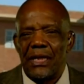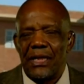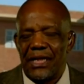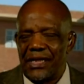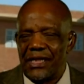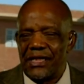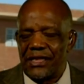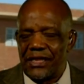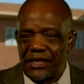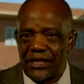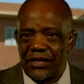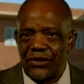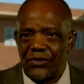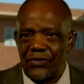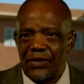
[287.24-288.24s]
Uh, in
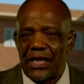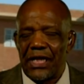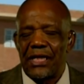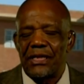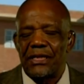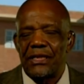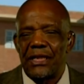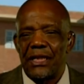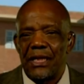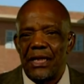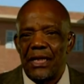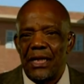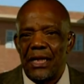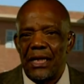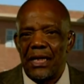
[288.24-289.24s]
addition to that,
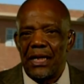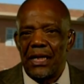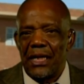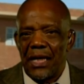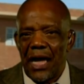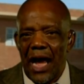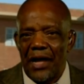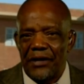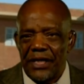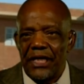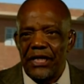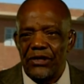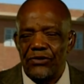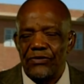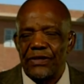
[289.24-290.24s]
uh,
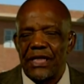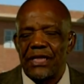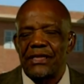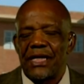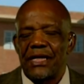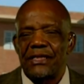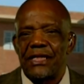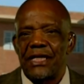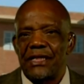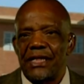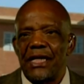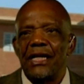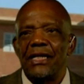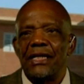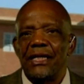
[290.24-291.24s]
other issues, as I
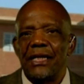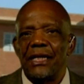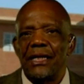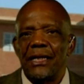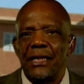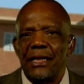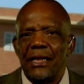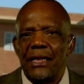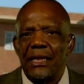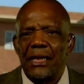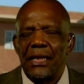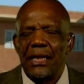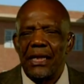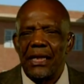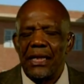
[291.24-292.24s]
said earlier,
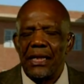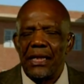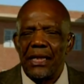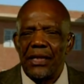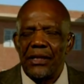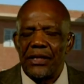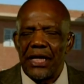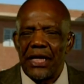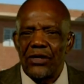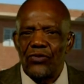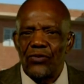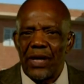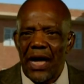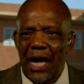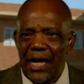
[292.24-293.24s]
uh,
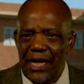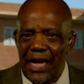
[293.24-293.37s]
that were